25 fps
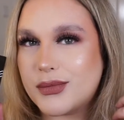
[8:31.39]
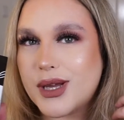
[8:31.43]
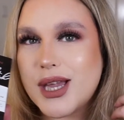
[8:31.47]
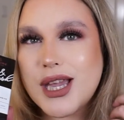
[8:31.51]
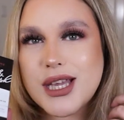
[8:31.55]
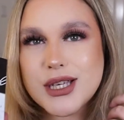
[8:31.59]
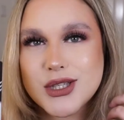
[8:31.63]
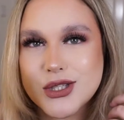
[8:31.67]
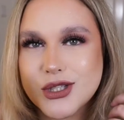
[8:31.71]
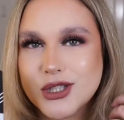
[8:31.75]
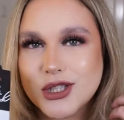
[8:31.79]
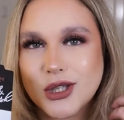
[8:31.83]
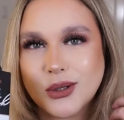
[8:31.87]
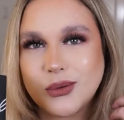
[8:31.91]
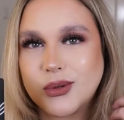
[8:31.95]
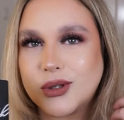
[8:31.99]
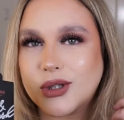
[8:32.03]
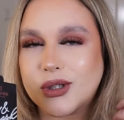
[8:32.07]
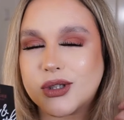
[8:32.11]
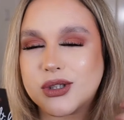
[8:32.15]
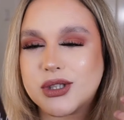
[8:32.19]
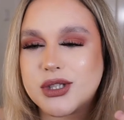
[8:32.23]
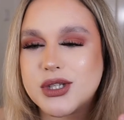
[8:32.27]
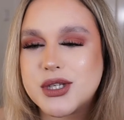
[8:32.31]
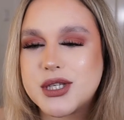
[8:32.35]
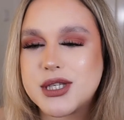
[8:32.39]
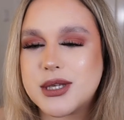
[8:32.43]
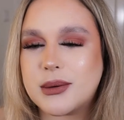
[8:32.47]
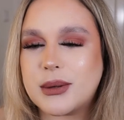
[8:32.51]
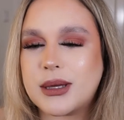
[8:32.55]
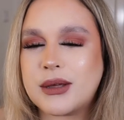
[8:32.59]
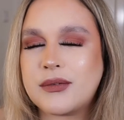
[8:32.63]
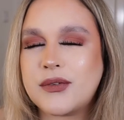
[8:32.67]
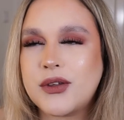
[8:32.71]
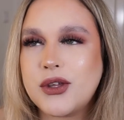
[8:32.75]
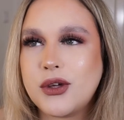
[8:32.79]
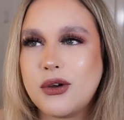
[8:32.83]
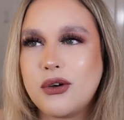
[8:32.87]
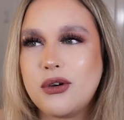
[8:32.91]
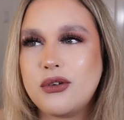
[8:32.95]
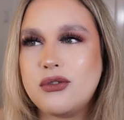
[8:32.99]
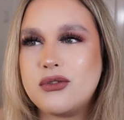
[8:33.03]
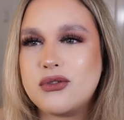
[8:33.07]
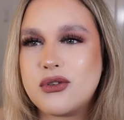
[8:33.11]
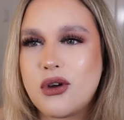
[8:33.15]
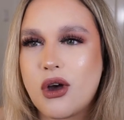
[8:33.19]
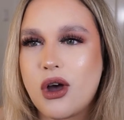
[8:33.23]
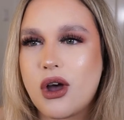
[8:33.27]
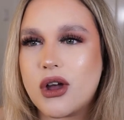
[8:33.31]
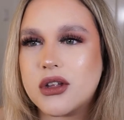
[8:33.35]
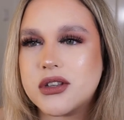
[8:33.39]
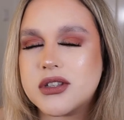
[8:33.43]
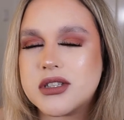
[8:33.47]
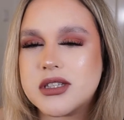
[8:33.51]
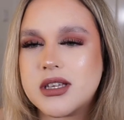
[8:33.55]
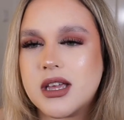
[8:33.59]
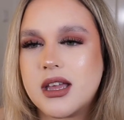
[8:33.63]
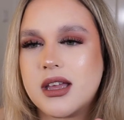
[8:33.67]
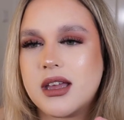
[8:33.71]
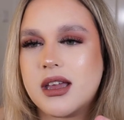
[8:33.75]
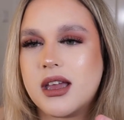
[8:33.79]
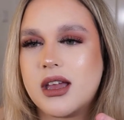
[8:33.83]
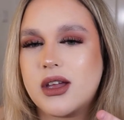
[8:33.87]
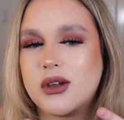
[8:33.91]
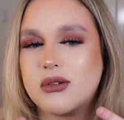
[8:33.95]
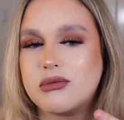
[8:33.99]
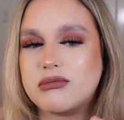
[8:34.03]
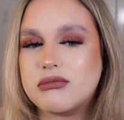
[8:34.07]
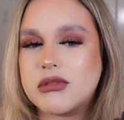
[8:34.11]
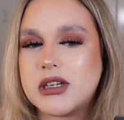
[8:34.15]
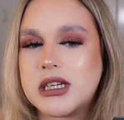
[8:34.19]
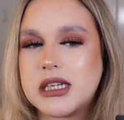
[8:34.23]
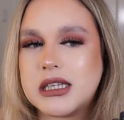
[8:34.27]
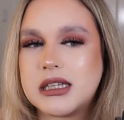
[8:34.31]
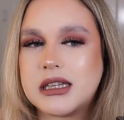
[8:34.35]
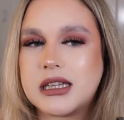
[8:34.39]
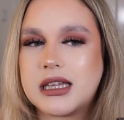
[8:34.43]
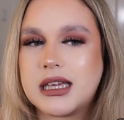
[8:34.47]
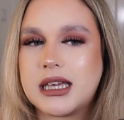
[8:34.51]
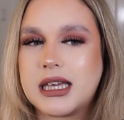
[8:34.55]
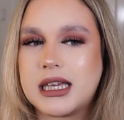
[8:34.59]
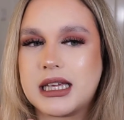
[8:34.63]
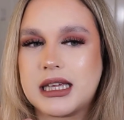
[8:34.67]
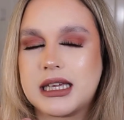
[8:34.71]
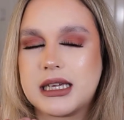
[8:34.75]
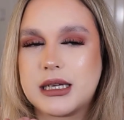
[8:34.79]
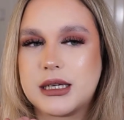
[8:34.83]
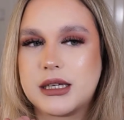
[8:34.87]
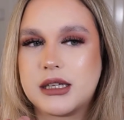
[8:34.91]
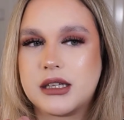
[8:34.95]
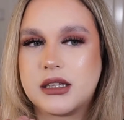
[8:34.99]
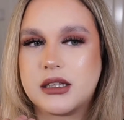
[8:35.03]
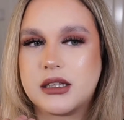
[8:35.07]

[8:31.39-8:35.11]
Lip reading: It's so good. So if you're not really,